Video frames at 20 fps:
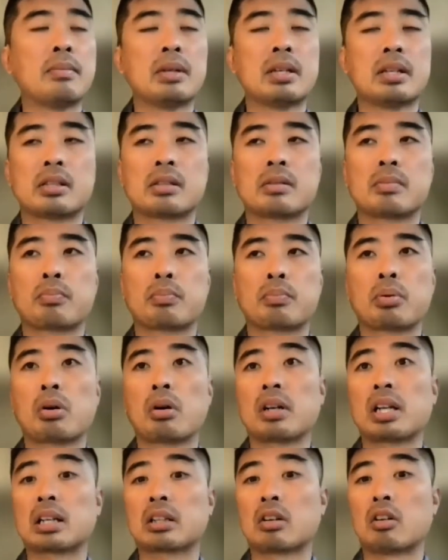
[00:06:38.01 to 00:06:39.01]
is
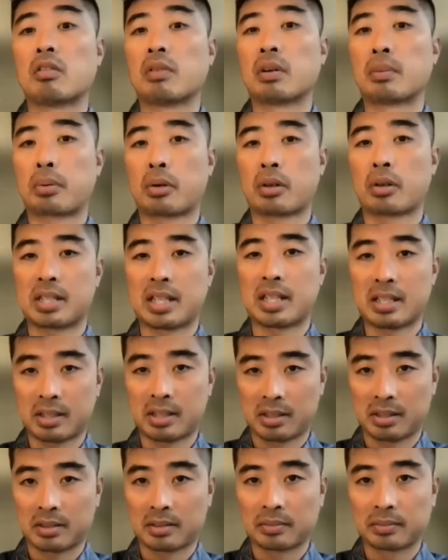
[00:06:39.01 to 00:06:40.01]
product over
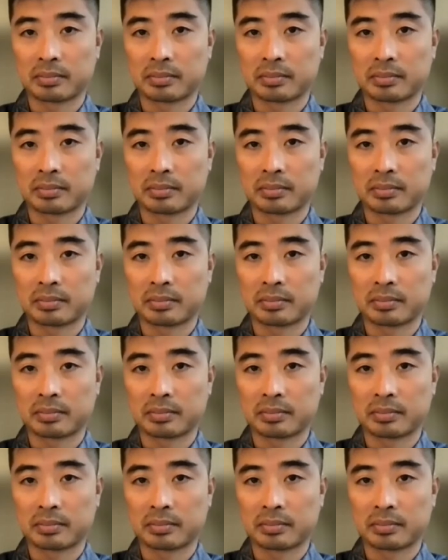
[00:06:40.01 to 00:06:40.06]
process.